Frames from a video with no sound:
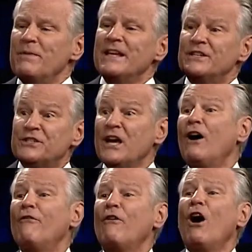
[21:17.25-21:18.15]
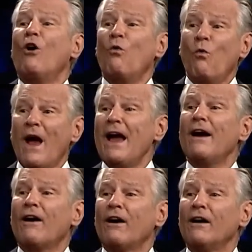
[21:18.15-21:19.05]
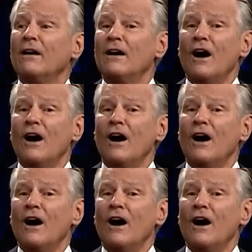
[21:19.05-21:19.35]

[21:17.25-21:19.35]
be self-aware